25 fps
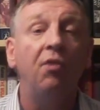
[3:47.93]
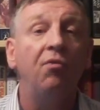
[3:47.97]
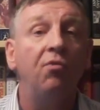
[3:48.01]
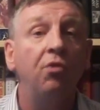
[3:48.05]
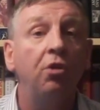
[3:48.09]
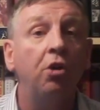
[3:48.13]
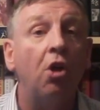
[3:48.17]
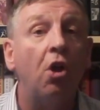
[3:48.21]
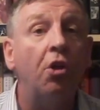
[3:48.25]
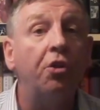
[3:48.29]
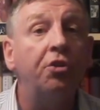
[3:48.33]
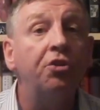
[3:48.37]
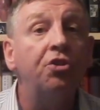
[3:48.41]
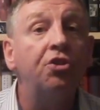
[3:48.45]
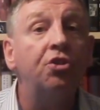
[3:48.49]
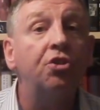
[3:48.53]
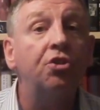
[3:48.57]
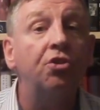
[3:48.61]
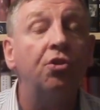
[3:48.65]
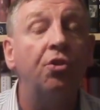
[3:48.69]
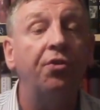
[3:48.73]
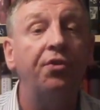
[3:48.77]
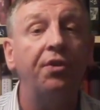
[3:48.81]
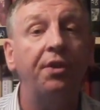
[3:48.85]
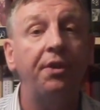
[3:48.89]
Lauren
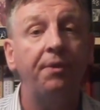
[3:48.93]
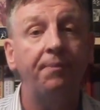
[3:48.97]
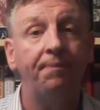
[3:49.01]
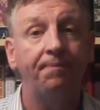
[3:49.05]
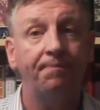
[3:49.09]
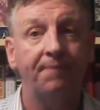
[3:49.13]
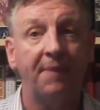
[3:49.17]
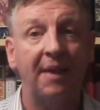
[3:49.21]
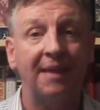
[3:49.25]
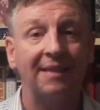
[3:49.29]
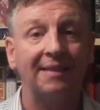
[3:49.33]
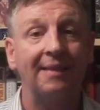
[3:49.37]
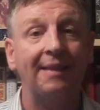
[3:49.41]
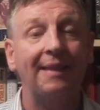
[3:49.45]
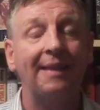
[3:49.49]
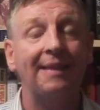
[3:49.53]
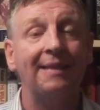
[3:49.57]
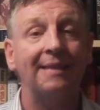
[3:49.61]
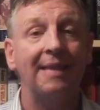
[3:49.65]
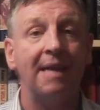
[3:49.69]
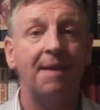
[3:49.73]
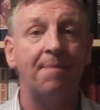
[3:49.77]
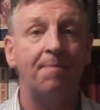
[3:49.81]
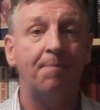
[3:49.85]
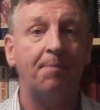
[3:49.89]
Southern, as an
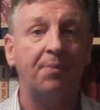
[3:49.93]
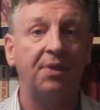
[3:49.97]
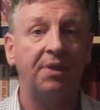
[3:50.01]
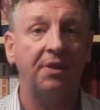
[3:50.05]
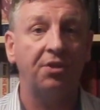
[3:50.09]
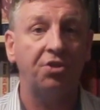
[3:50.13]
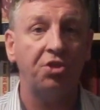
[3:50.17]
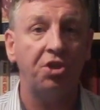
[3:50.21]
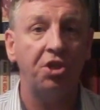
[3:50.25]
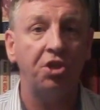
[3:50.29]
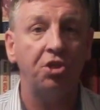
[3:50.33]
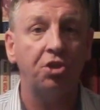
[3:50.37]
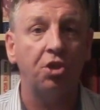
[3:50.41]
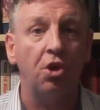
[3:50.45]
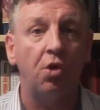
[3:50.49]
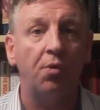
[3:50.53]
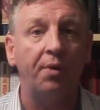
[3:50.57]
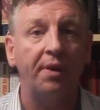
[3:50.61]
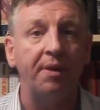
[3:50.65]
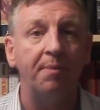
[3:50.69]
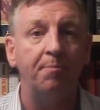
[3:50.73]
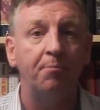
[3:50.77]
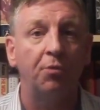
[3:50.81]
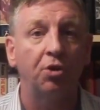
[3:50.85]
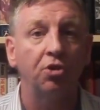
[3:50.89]
example, she's
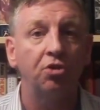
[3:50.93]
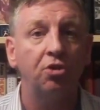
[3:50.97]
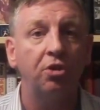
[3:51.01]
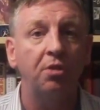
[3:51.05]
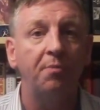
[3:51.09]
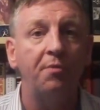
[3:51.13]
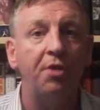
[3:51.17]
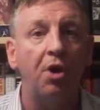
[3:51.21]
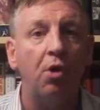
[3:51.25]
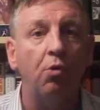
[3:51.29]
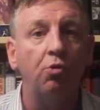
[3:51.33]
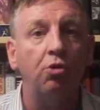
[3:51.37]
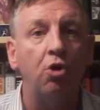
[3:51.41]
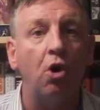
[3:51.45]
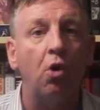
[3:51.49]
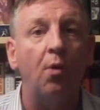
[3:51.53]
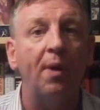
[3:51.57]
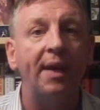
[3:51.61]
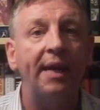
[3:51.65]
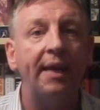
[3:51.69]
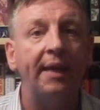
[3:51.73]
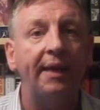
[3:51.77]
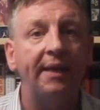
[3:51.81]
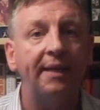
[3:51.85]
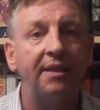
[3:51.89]
going in Muslim no-go
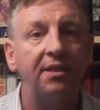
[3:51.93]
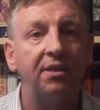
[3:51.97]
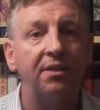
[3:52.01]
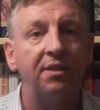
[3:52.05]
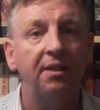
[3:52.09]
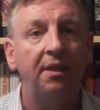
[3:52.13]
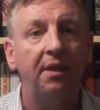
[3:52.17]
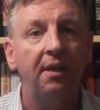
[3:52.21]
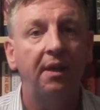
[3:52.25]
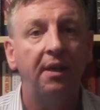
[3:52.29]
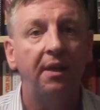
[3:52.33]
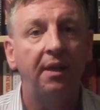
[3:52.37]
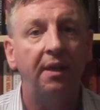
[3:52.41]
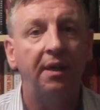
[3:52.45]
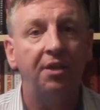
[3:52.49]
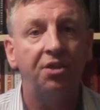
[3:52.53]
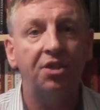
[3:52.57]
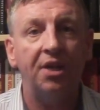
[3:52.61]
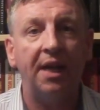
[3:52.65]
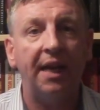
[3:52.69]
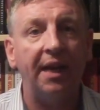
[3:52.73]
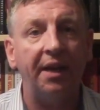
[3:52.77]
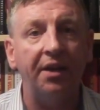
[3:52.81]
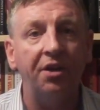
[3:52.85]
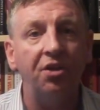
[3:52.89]
areas
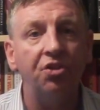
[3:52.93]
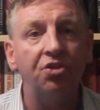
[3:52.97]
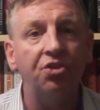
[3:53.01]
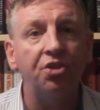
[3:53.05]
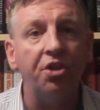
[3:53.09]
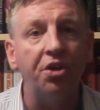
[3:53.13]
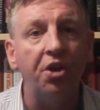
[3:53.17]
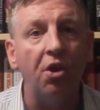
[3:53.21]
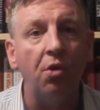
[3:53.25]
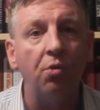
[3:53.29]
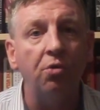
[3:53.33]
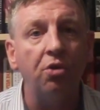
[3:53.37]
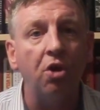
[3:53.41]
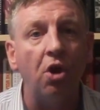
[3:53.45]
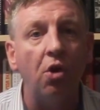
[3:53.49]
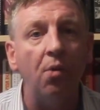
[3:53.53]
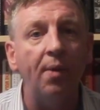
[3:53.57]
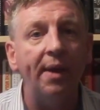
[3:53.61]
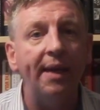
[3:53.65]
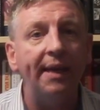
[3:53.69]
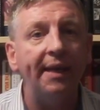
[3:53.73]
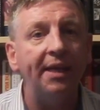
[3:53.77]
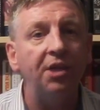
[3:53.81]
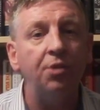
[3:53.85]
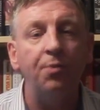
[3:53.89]
telling us the no-go
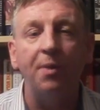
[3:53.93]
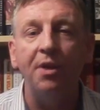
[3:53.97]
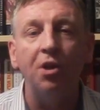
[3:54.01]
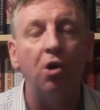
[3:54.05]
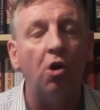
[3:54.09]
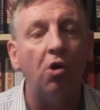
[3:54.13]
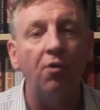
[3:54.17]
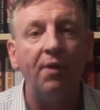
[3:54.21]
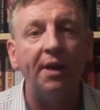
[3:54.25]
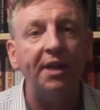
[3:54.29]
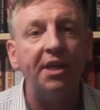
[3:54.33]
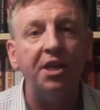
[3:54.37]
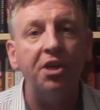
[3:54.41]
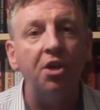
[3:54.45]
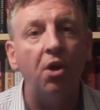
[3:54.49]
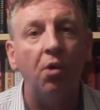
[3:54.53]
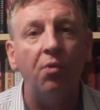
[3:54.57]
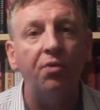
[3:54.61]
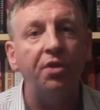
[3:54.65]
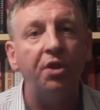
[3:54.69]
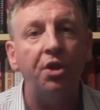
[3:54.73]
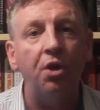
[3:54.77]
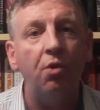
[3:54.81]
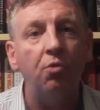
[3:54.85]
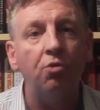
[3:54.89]
areas. We already
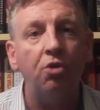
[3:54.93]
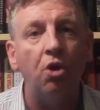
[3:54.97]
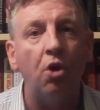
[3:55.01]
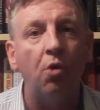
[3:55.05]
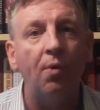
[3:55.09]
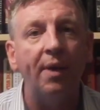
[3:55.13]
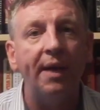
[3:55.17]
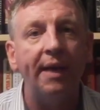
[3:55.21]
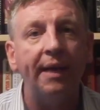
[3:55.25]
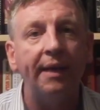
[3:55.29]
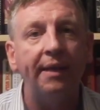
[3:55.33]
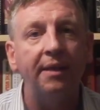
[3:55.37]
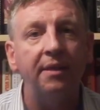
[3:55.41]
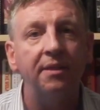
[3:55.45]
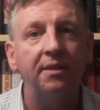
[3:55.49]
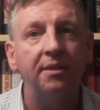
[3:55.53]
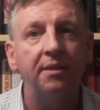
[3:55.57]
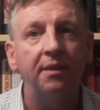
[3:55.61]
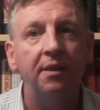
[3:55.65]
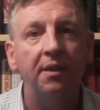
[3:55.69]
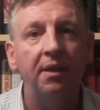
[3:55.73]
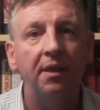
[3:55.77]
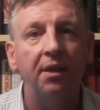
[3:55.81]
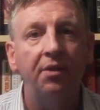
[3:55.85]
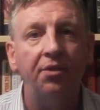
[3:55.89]
know the no-go areas.